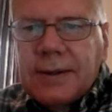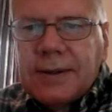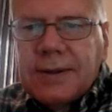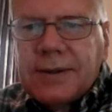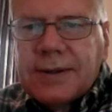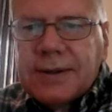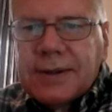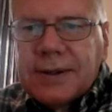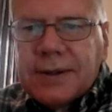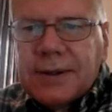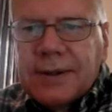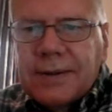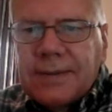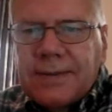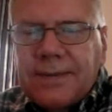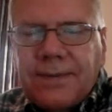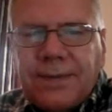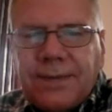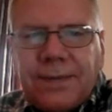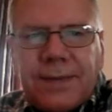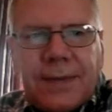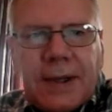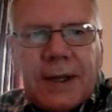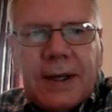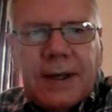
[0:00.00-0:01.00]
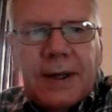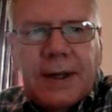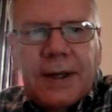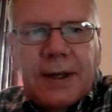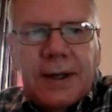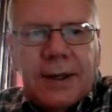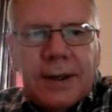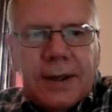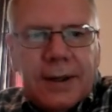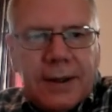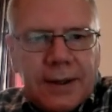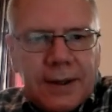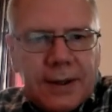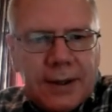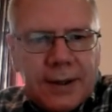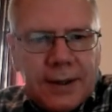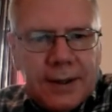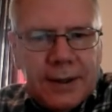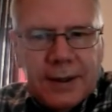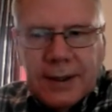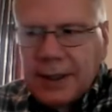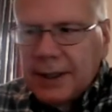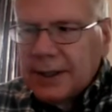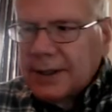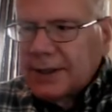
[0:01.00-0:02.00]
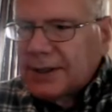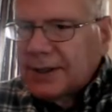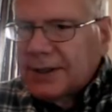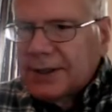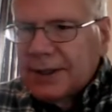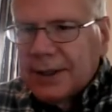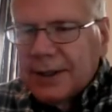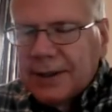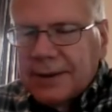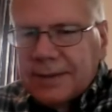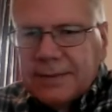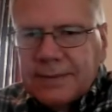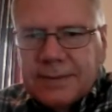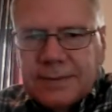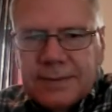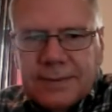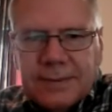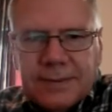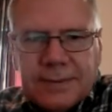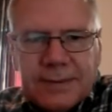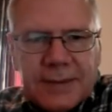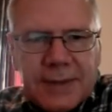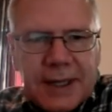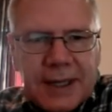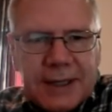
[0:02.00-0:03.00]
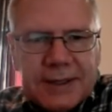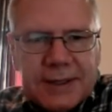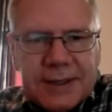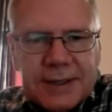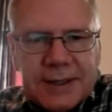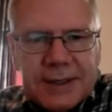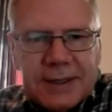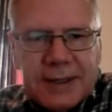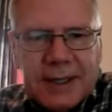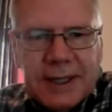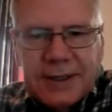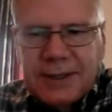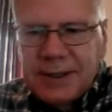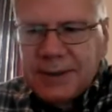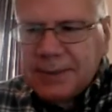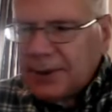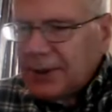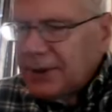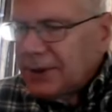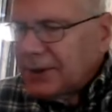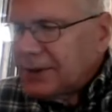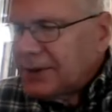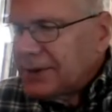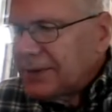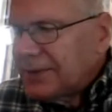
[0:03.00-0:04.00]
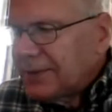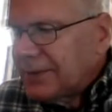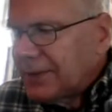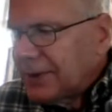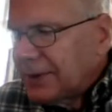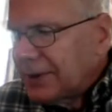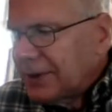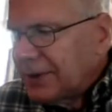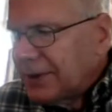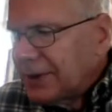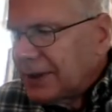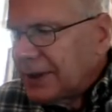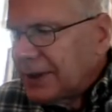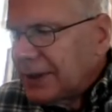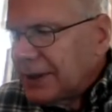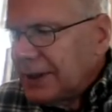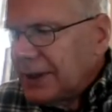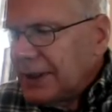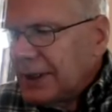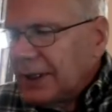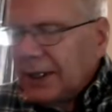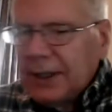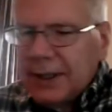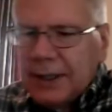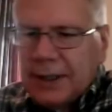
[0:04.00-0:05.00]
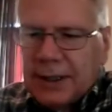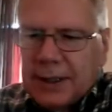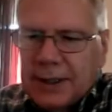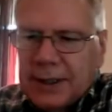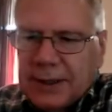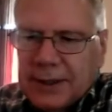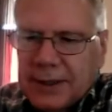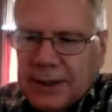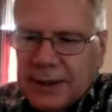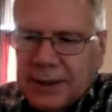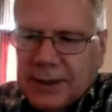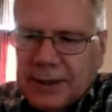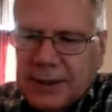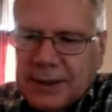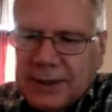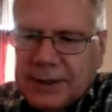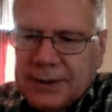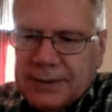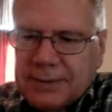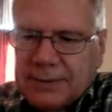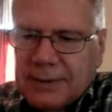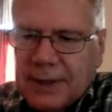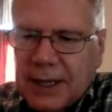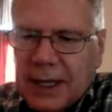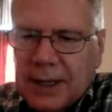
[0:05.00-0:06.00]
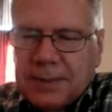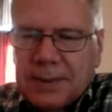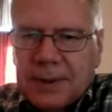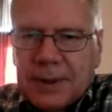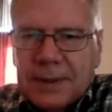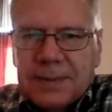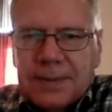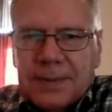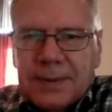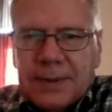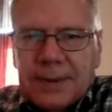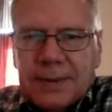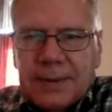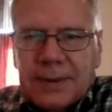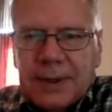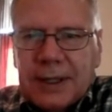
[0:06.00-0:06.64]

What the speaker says: So that's the Desmos version. Let's wrap up what we